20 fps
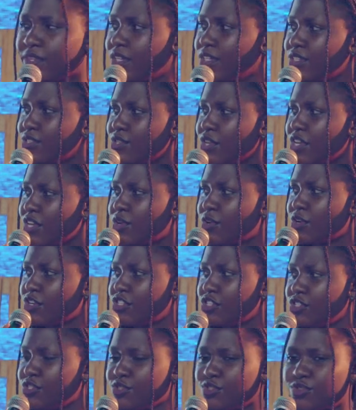So he
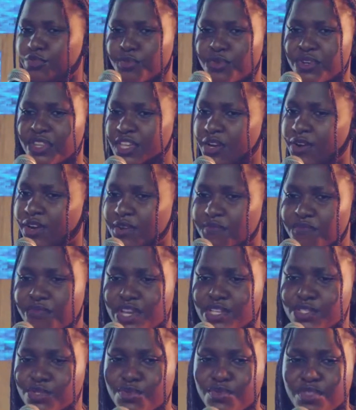continues to read the Word,
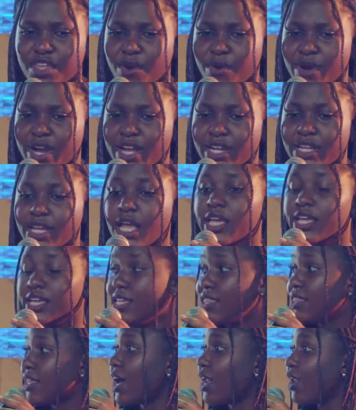prays through the Word.
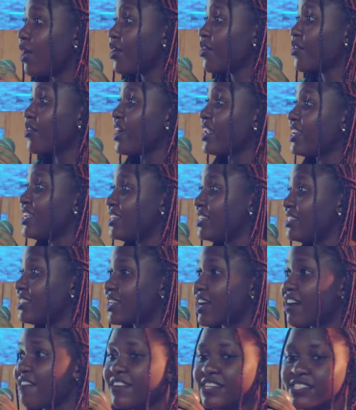In the long run, he
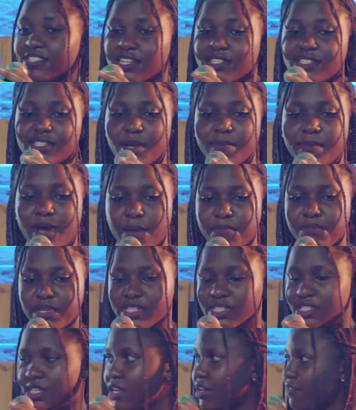discovers that some
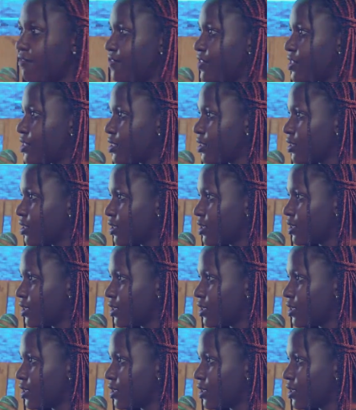habits left.